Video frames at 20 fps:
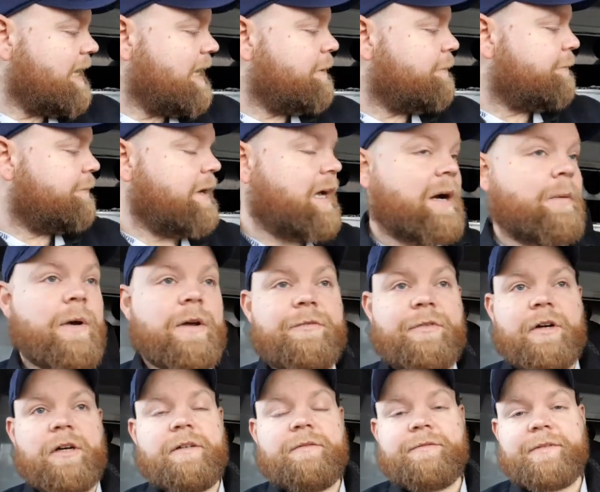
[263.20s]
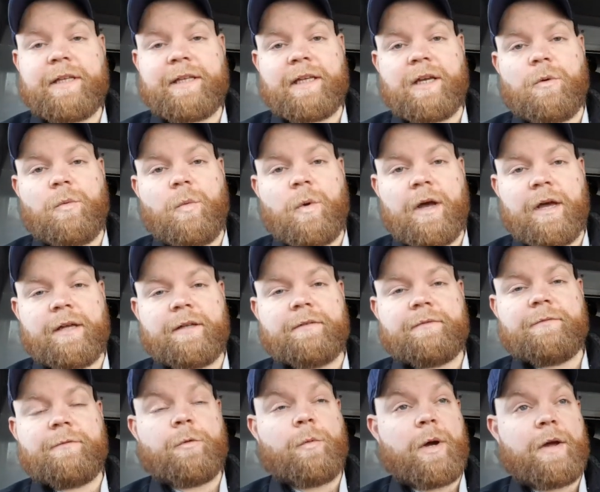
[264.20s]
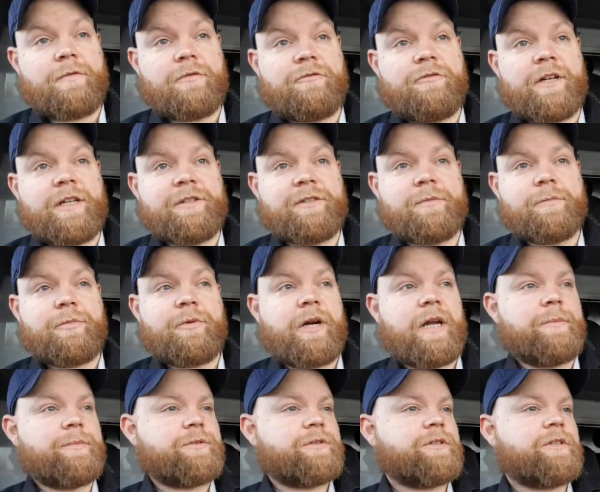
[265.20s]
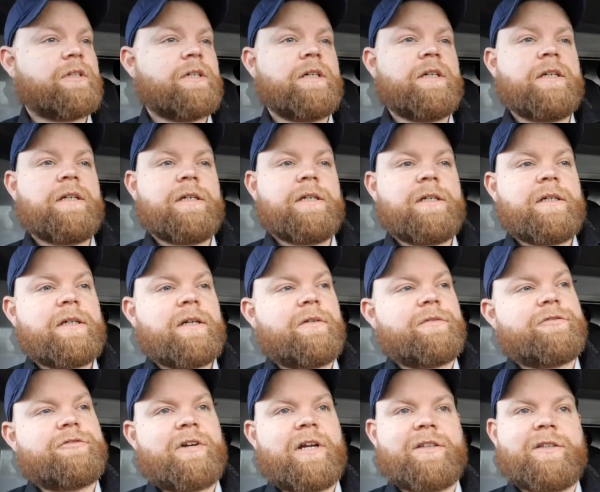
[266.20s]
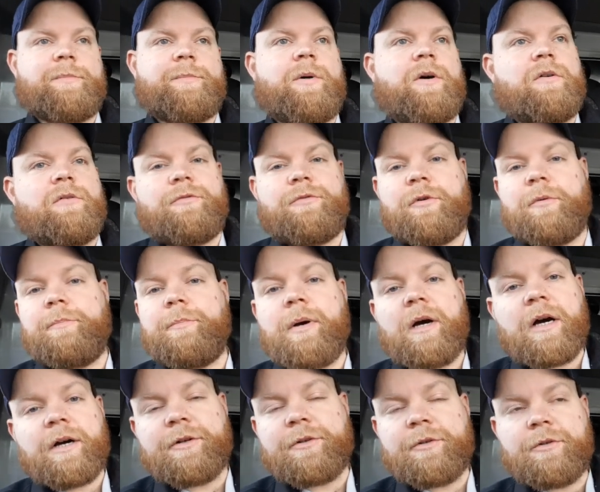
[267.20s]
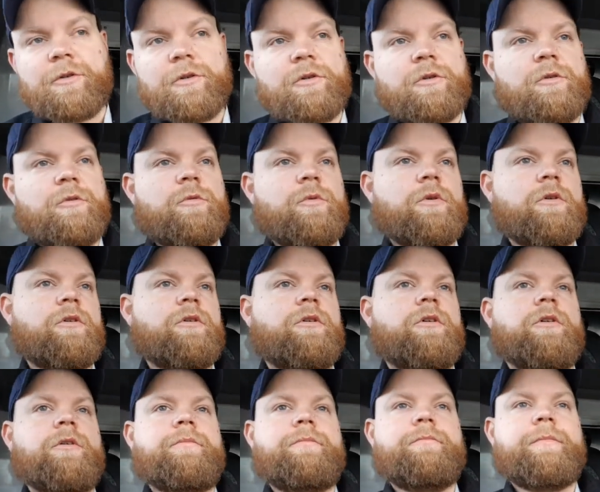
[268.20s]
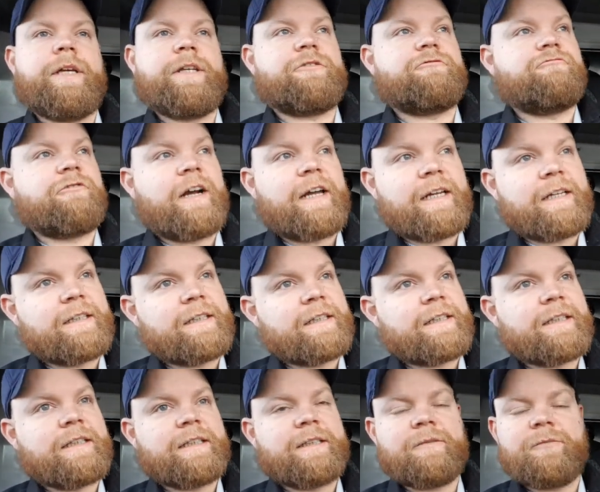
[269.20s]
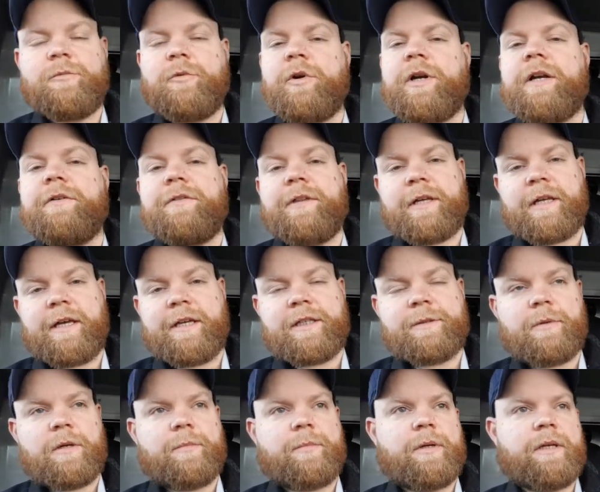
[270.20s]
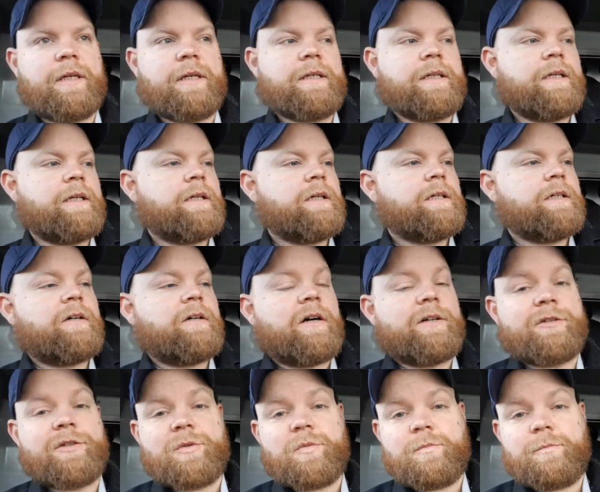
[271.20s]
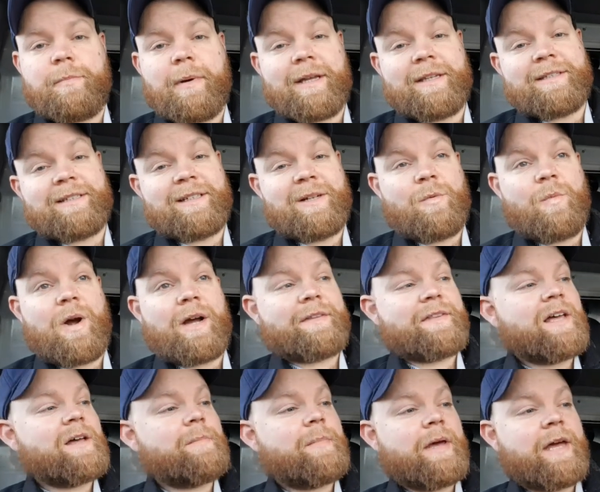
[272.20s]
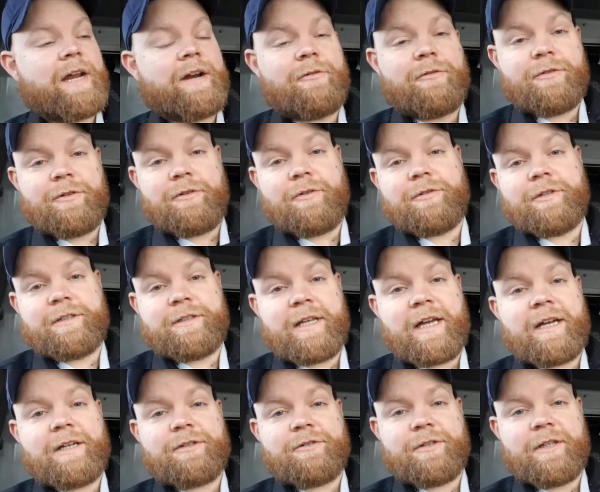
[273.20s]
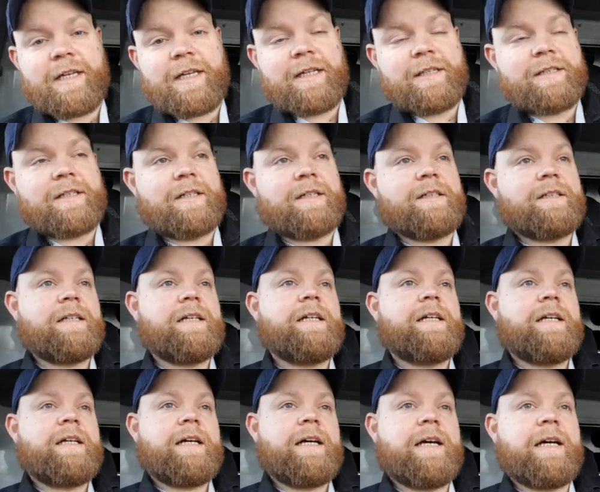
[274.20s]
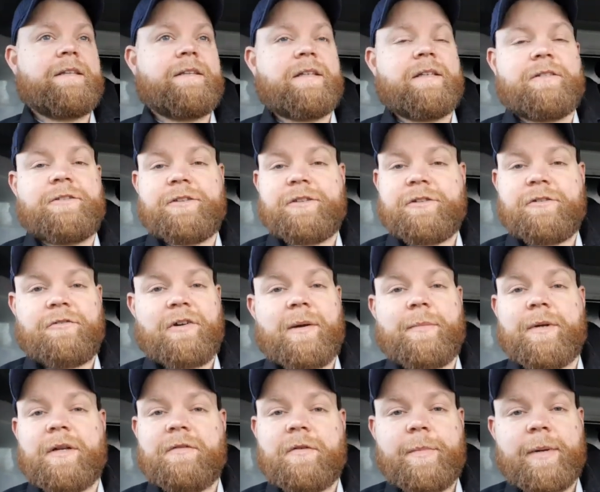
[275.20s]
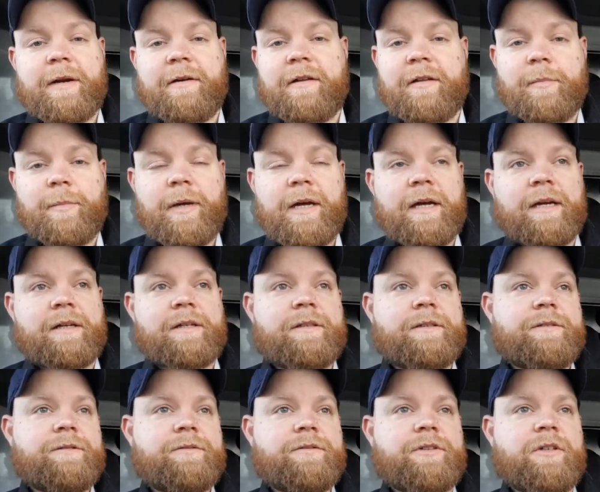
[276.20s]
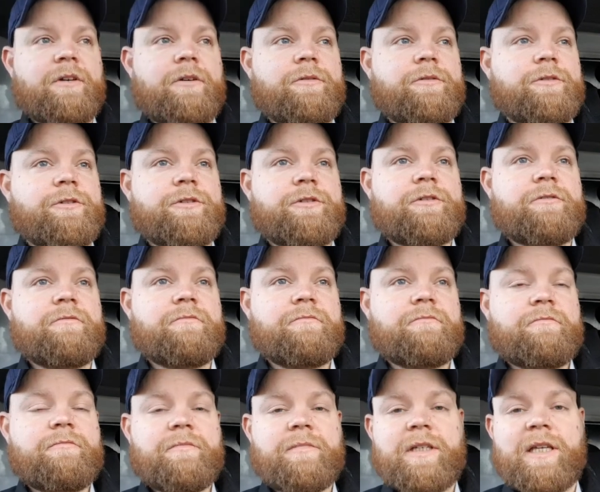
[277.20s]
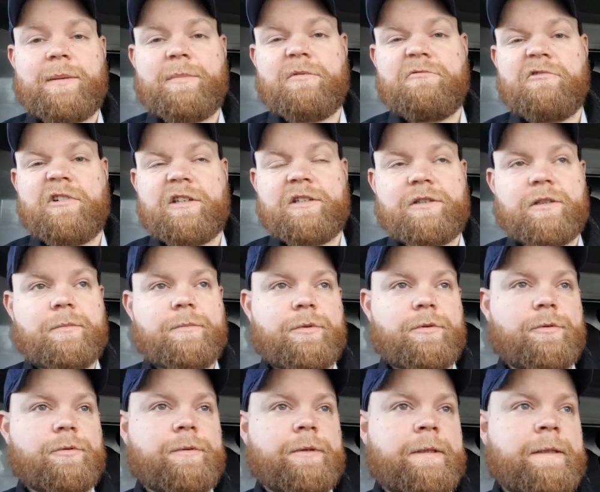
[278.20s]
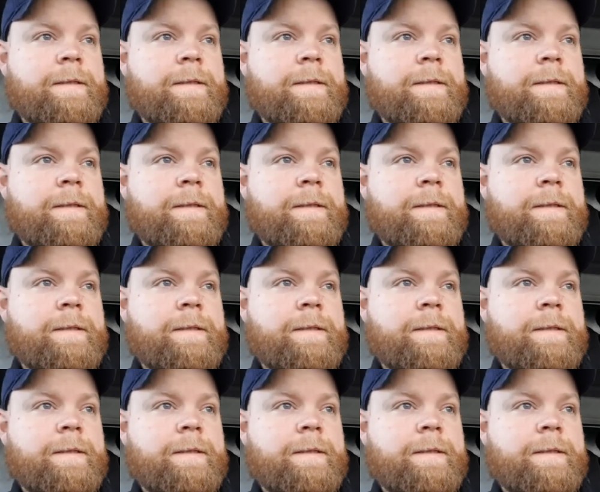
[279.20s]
If, however, they get wet for whatever reason, perhaps I've dragged the pole for a puddle or it's raining, whatever the case may be, I just basically whack that pair on the dash, on the heater, and then just grab another pair out the back. So just keep it really simple.